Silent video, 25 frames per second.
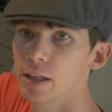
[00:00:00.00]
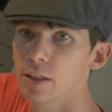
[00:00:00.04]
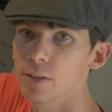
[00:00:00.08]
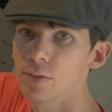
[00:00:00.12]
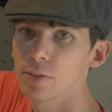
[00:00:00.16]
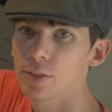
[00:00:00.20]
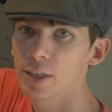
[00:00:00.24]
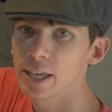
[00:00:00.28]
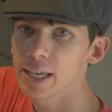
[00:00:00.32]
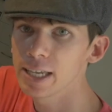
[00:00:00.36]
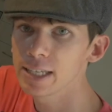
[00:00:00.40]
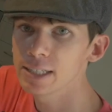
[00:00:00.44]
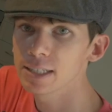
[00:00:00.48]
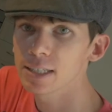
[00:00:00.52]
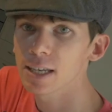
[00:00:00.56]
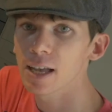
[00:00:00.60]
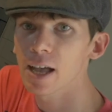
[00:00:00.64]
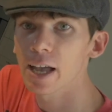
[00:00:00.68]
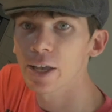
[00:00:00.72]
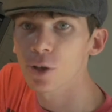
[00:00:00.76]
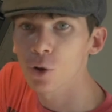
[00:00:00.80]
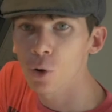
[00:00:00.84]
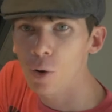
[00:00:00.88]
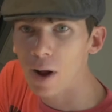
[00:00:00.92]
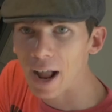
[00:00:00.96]
These
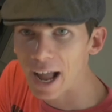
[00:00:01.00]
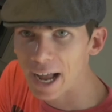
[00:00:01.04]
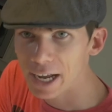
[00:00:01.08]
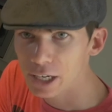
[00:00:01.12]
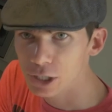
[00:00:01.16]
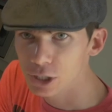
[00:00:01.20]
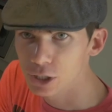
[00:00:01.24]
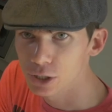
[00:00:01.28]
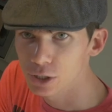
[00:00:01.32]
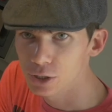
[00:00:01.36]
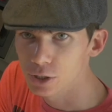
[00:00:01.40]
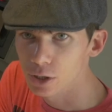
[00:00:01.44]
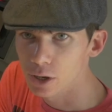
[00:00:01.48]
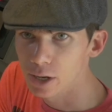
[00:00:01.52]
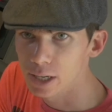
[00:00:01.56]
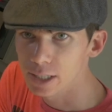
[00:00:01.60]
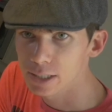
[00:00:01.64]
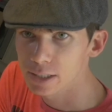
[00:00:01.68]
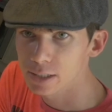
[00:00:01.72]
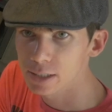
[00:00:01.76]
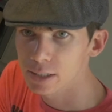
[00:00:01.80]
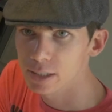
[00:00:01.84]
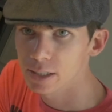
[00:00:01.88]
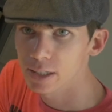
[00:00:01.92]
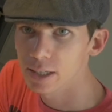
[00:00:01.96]
are your action
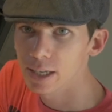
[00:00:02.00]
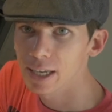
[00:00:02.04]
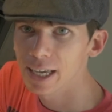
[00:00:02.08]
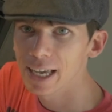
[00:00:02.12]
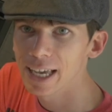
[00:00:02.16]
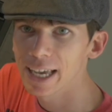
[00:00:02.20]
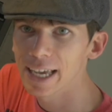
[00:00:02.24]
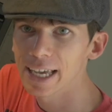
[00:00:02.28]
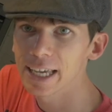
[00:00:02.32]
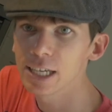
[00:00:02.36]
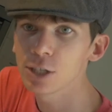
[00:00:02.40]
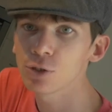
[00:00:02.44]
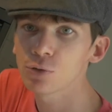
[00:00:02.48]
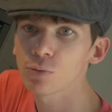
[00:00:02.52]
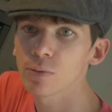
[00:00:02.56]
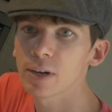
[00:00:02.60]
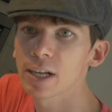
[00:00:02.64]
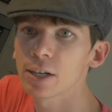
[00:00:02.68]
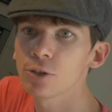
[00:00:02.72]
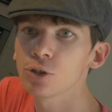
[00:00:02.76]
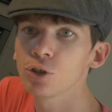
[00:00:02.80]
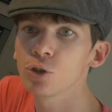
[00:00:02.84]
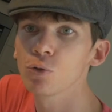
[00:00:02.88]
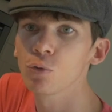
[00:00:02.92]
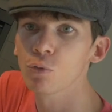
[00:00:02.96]
dice. Each
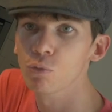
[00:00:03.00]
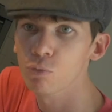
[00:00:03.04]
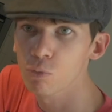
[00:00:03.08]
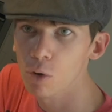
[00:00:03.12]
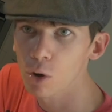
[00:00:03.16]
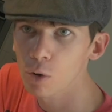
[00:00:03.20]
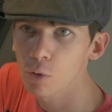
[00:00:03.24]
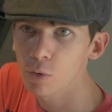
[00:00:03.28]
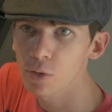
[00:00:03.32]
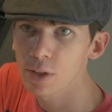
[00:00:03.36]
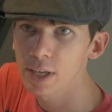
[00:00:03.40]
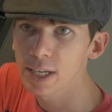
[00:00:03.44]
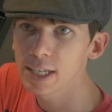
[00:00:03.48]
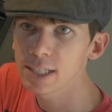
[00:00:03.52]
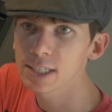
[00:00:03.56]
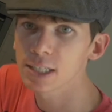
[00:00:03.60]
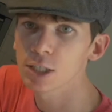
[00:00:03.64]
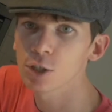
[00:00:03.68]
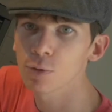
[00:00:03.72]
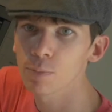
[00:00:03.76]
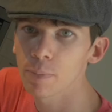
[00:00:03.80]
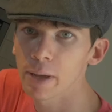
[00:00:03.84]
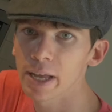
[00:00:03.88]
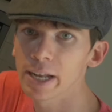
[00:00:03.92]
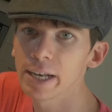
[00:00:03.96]
round you'll roll these,
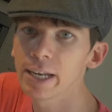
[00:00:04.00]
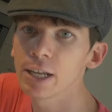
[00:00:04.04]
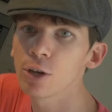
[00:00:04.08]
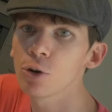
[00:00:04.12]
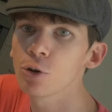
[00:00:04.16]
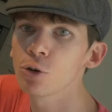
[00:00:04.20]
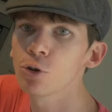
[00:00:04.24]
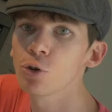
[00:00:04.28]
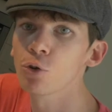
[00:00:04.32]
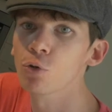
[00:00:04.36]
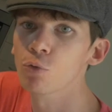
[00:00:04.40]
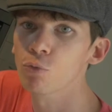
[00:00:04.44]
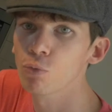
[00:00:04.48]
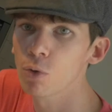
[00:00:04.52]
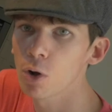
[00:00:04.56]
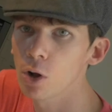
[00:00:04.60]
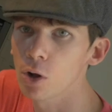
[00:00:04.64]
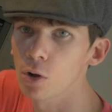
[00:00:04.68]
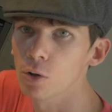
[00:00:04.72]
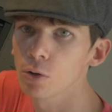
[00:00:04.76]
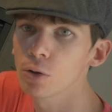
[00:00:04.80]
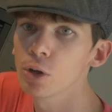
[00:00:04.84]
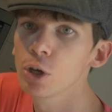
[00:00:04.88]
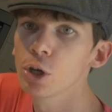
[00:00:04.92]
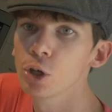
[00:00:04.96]
and depending on your
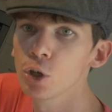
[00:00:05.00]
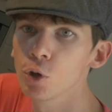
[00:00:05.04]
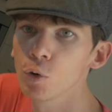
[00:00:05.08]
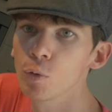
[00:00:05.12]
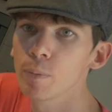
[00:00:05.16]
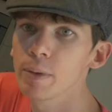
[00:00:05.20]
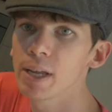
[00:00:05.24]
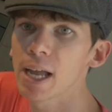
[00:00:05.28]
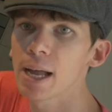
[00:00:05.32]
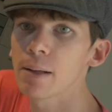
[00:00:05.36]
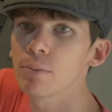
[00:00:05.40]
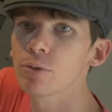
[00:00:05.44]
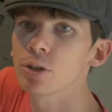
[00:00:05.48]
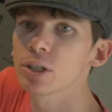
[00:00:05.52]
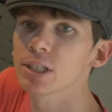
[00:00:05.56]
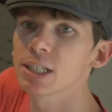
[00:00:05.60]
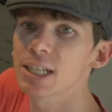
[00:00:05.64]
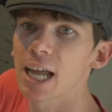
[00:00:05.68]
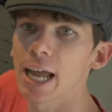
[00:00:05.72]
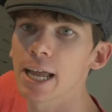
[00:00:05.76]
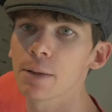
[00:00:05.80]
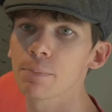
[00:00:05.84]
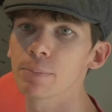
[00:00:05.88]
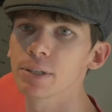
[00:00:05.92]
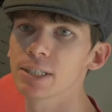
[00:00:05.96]
roll, you'll be able to
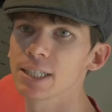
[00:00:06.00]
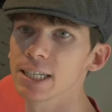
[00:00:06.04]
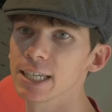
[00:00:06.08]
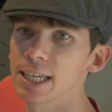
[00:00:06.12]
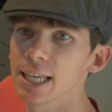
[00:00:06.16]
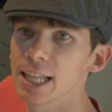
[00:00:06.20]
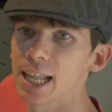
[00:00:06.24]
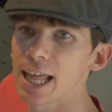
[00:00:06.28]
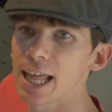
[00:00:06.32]
take particular